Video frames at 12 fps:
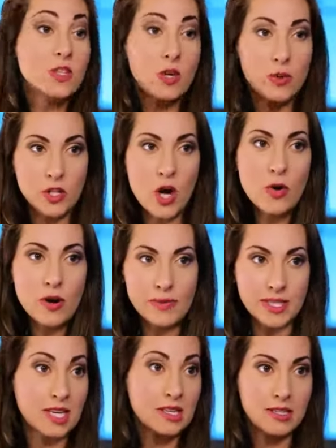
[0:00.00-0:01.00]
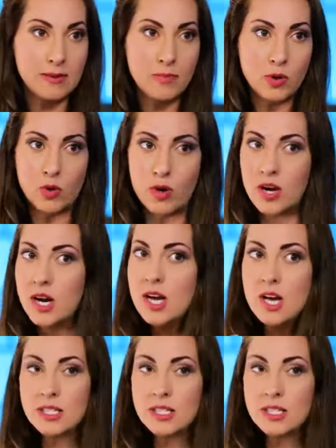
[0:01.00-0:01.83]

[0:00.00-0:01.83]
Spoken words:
So a totem is like a symbol or